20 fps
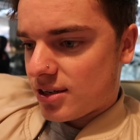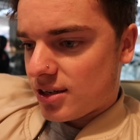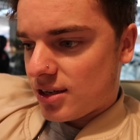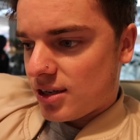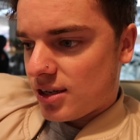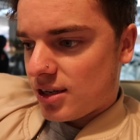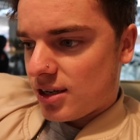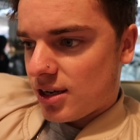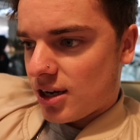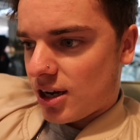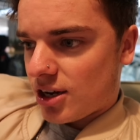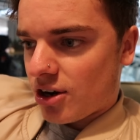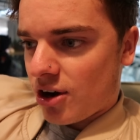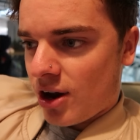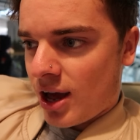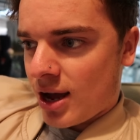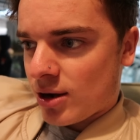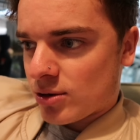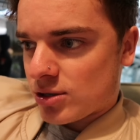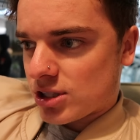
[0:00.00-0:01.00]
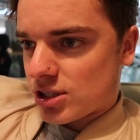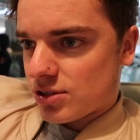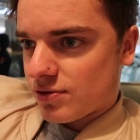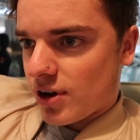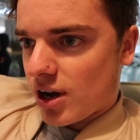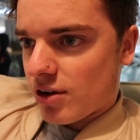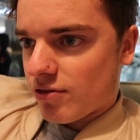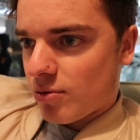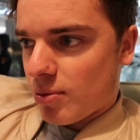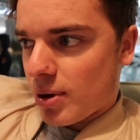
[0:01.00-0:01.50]
I don't know how to
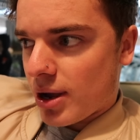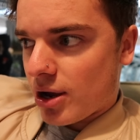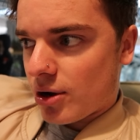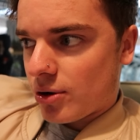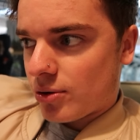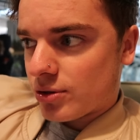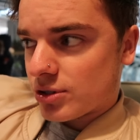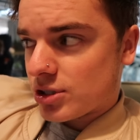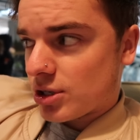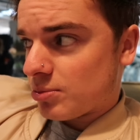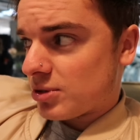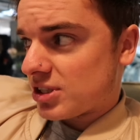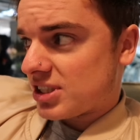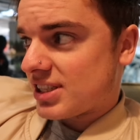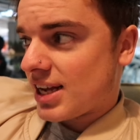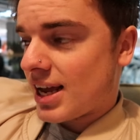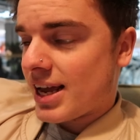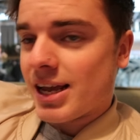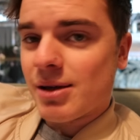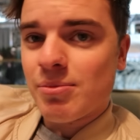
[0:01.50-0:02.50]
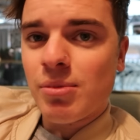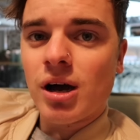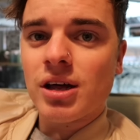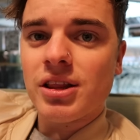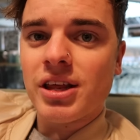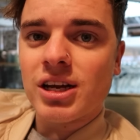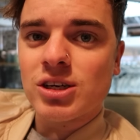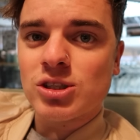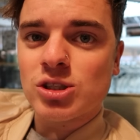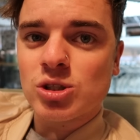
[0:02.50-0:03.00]
survive on my own. So I'm just sat here by
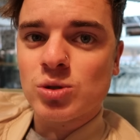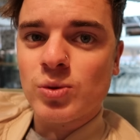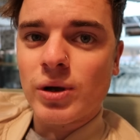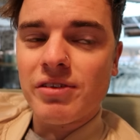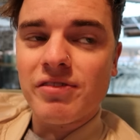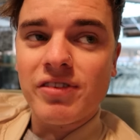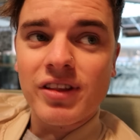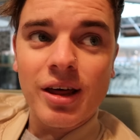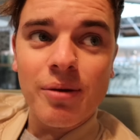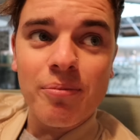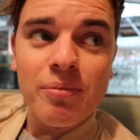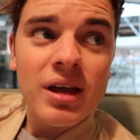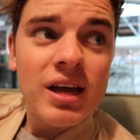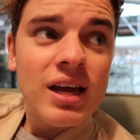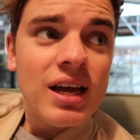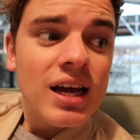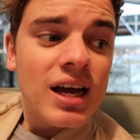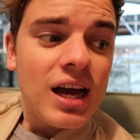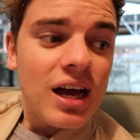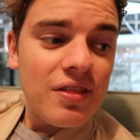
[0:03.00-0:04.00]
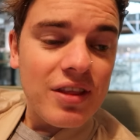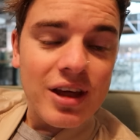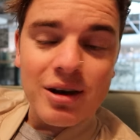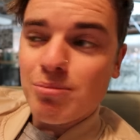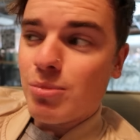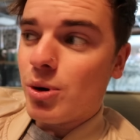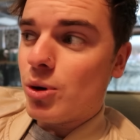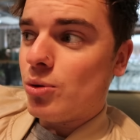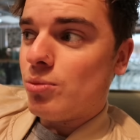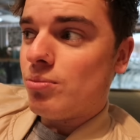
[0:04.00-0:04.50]
the entrance waiting for them and
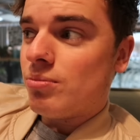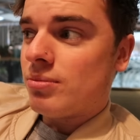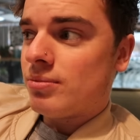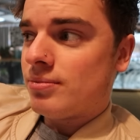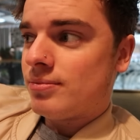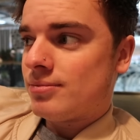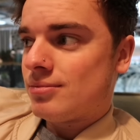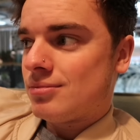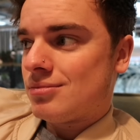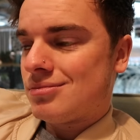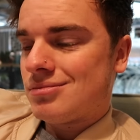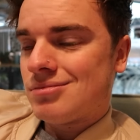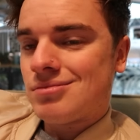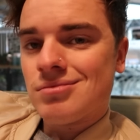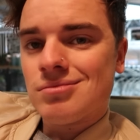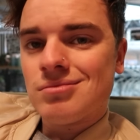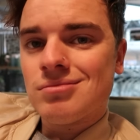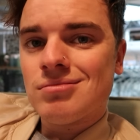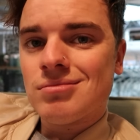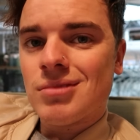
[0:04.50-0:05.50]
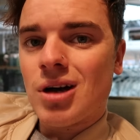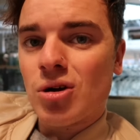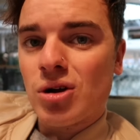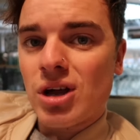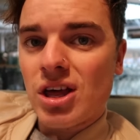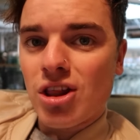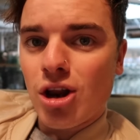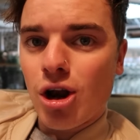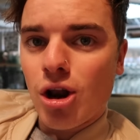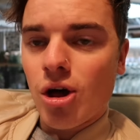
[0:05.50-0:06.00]
then boom, I'll
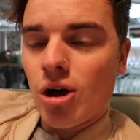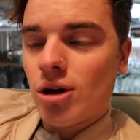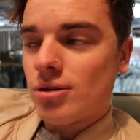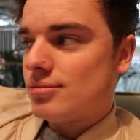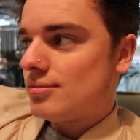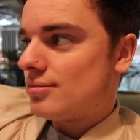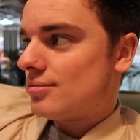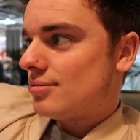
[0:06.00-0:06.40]
get the lot.